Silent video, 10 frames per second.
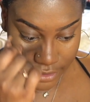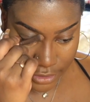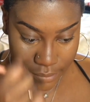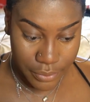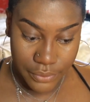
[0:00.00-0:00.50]

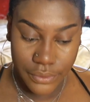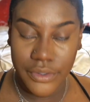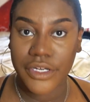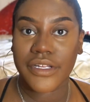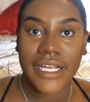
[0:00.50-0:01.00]
in a pool
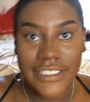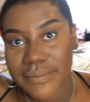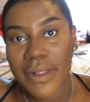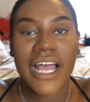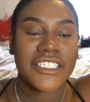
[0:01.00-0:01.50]
you're like
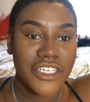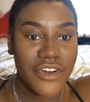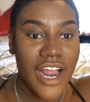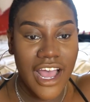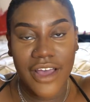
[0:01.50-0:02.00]
splashing
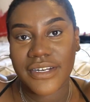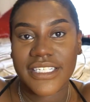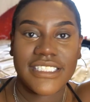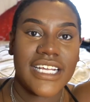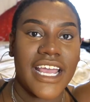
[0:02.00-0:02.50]
around
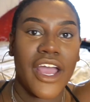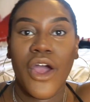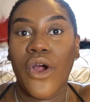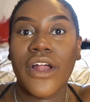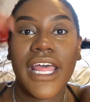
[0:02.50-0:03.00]
and it's like,
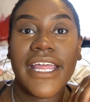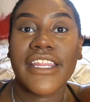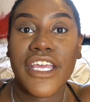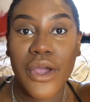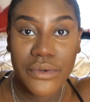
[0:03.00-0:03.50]
or like
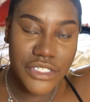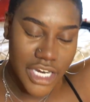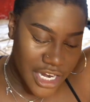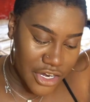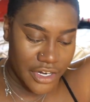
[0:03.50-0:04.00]
in the
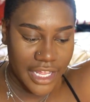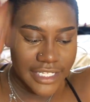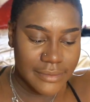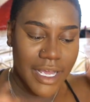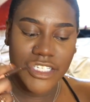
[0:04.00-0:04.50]
ocean you're
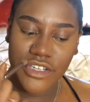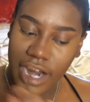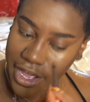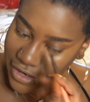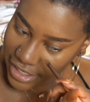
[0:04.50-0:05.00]
like splashing around